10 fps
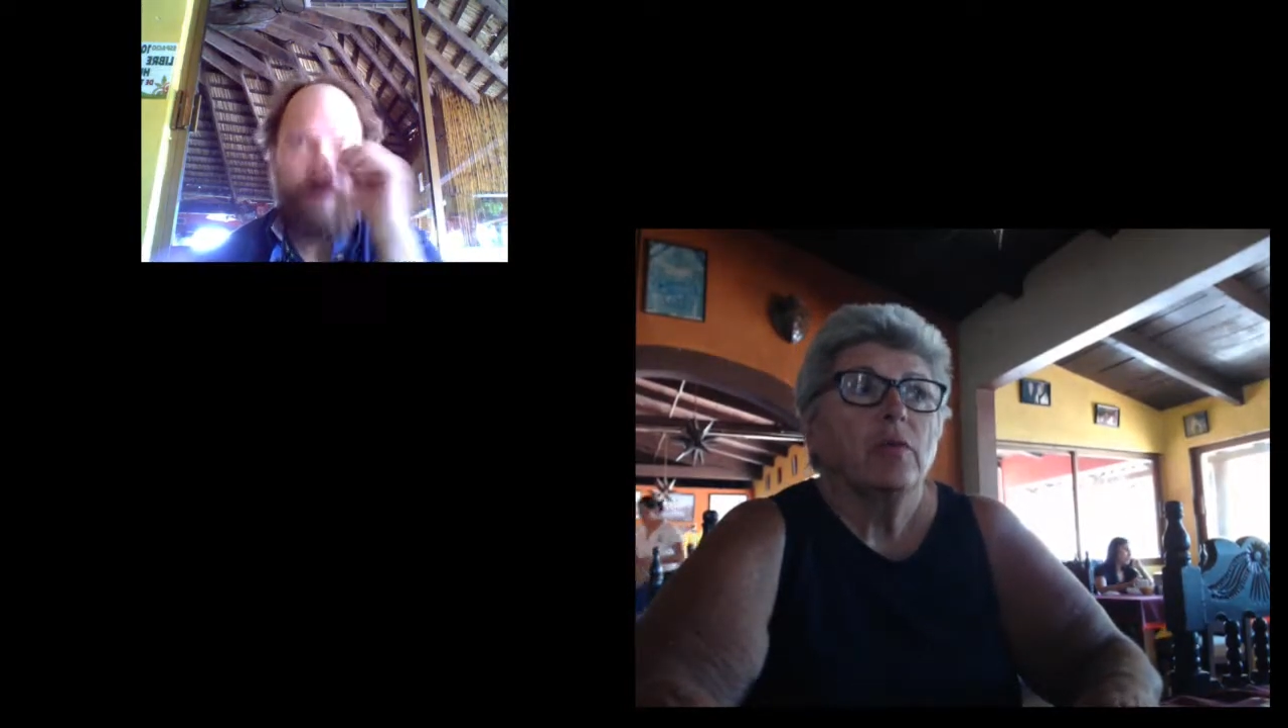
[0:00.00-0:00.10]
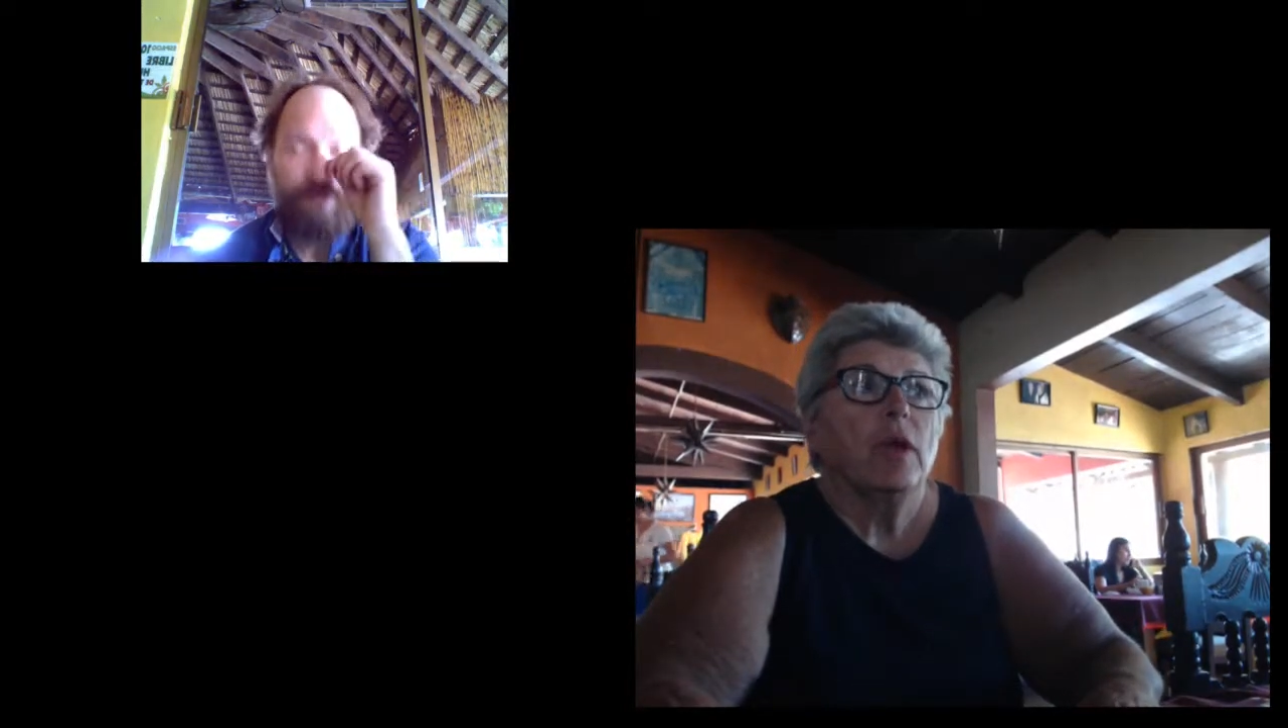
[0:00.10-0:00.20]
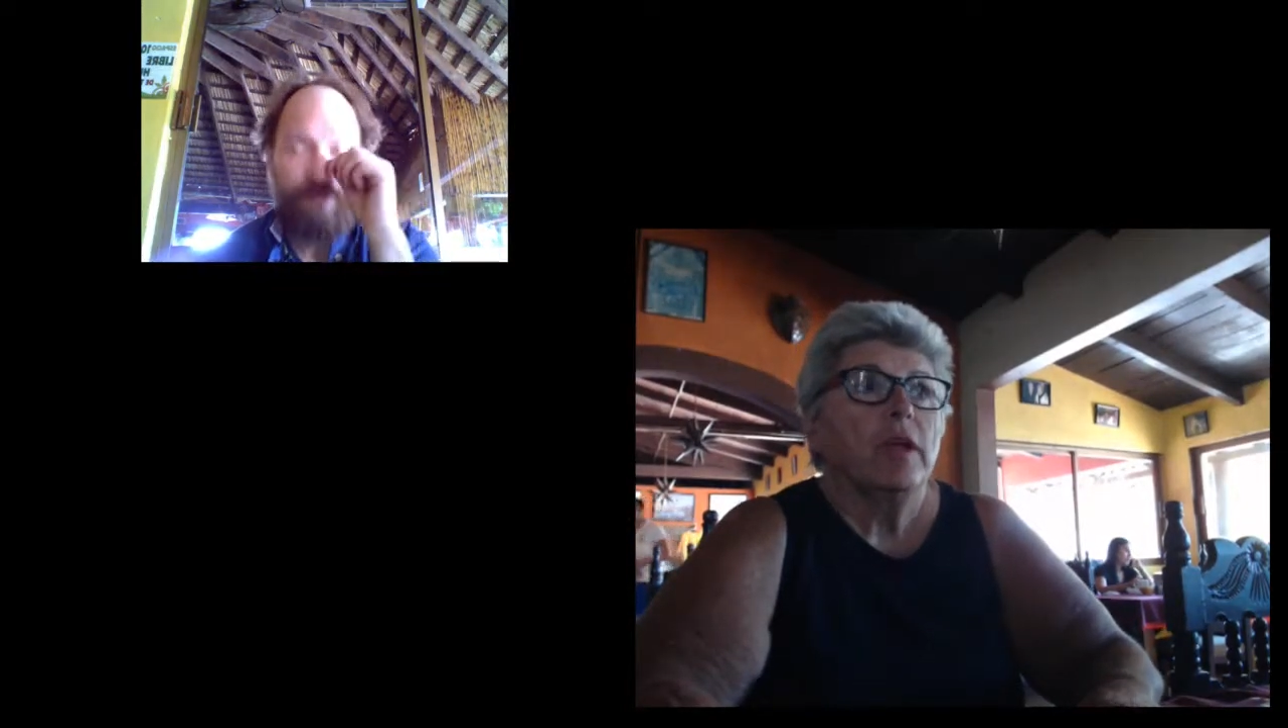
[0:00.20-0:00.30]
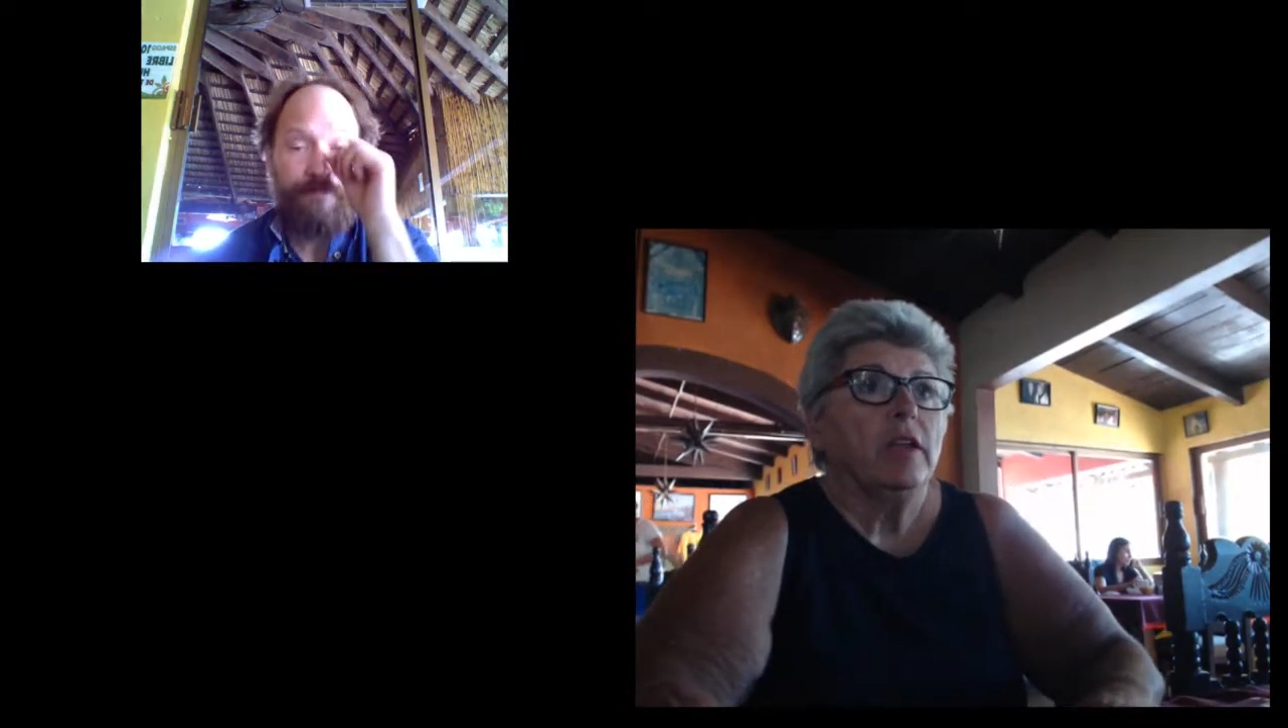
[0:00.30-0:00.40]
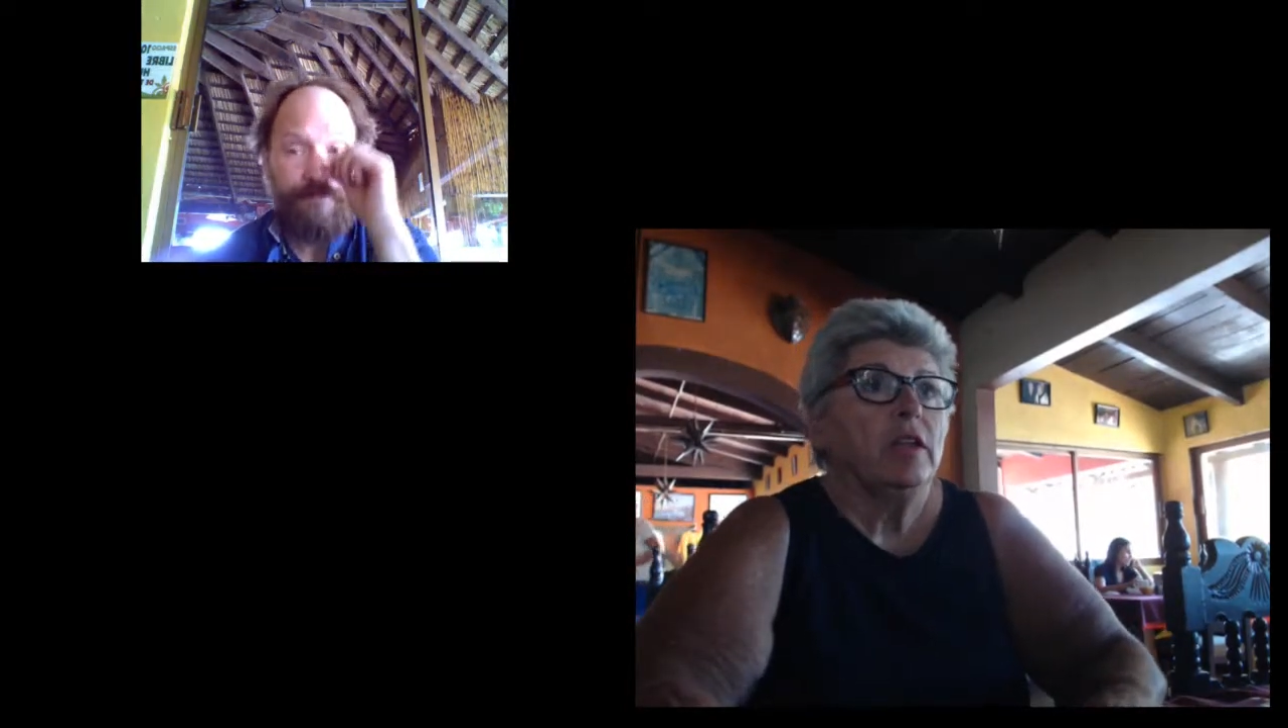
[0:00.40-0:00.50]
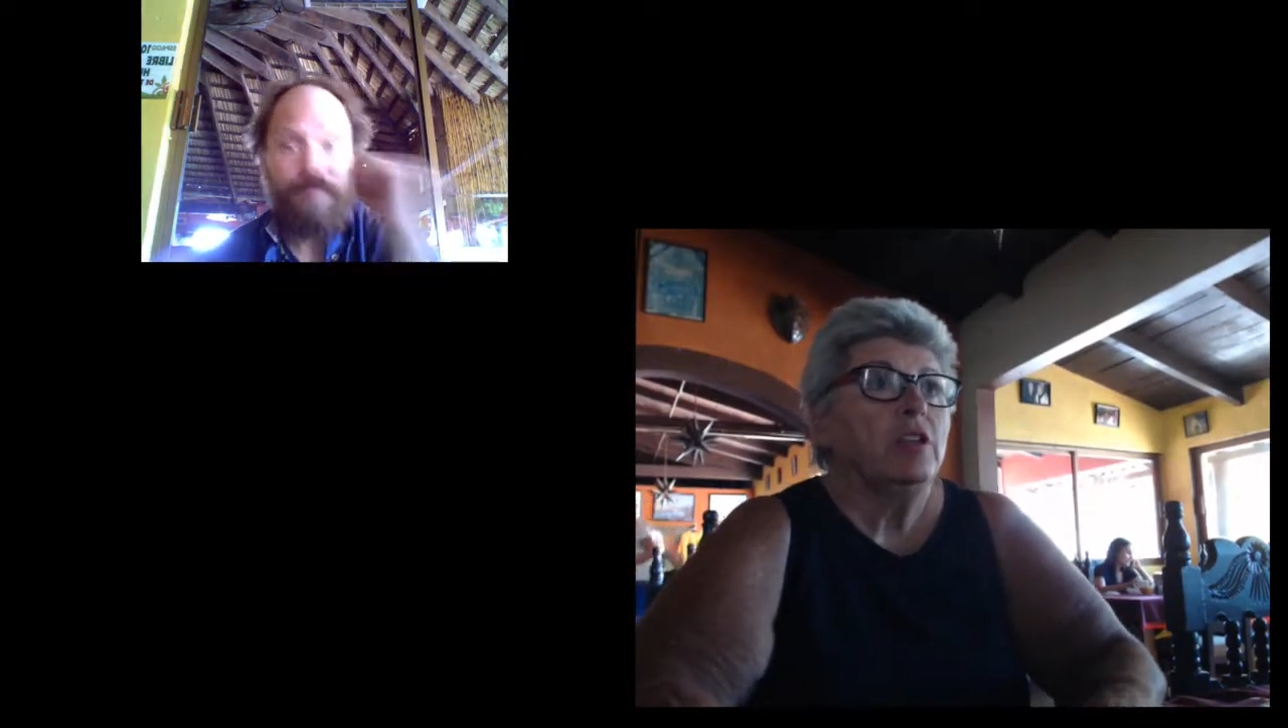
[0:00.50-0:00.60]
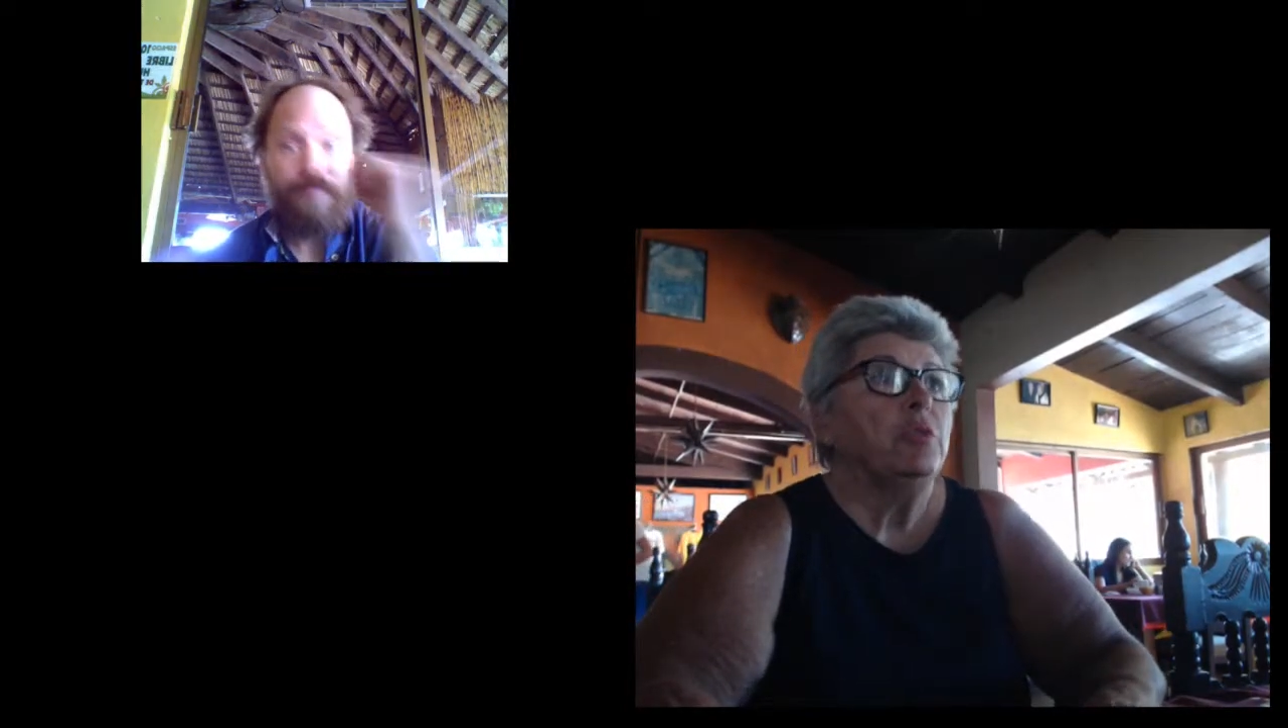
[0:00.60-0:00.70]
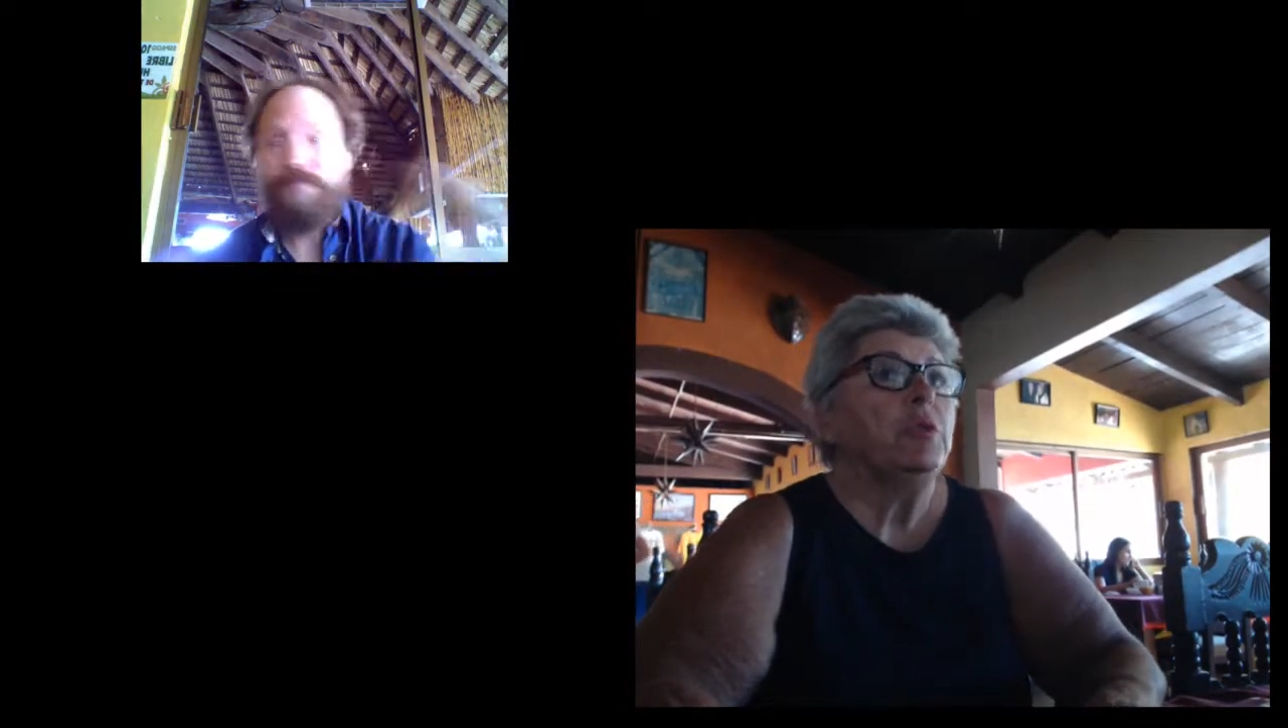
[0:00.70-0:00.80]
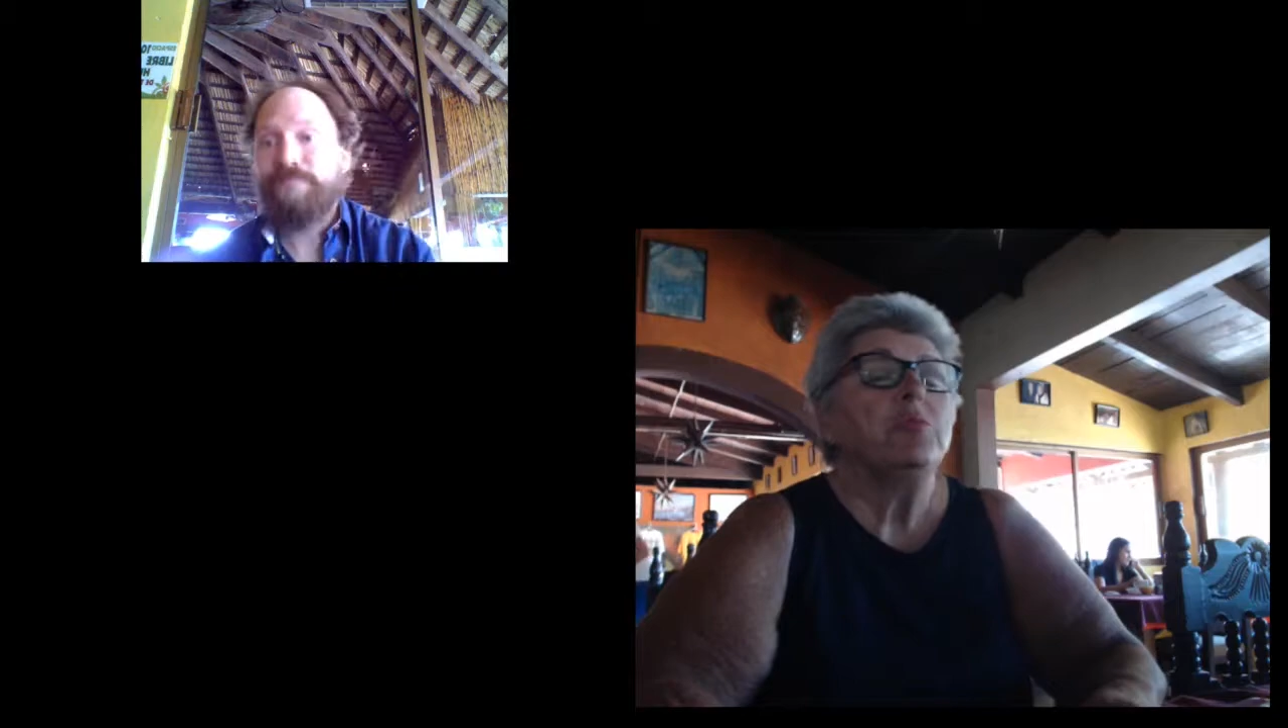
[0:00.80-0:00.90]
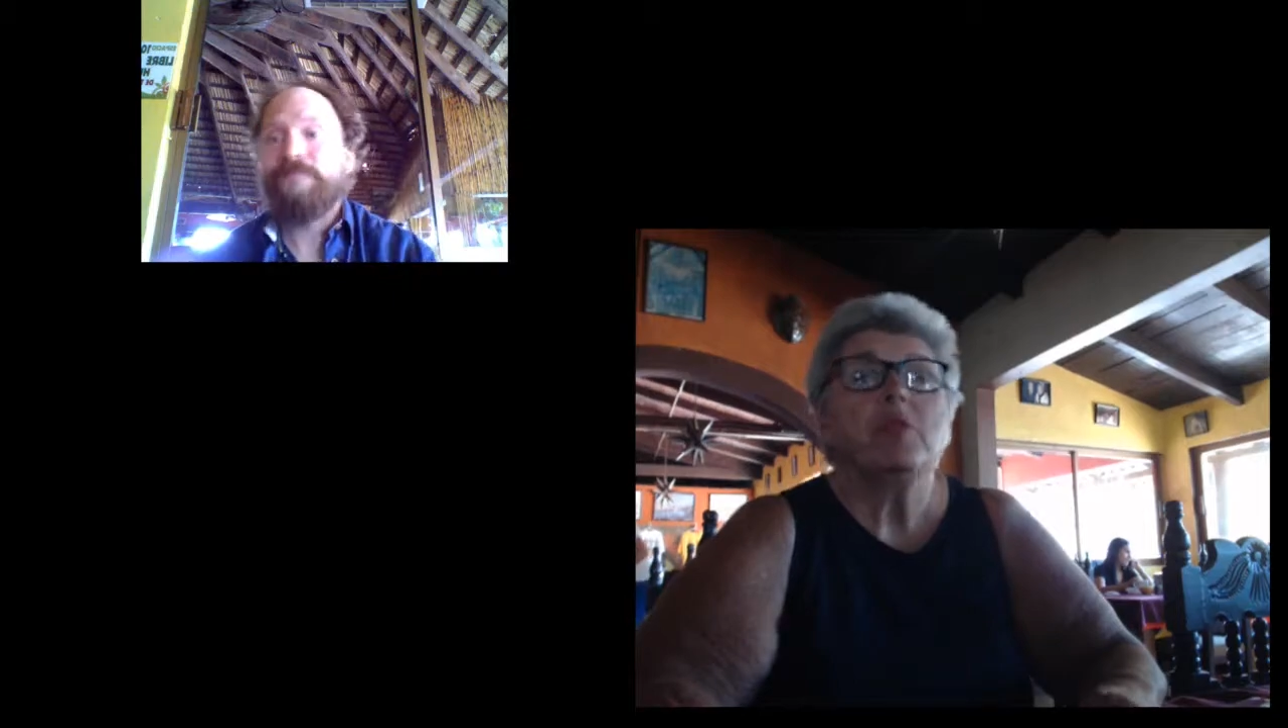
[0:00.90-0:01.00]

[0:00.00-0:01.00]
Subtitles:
Right. You wouldn't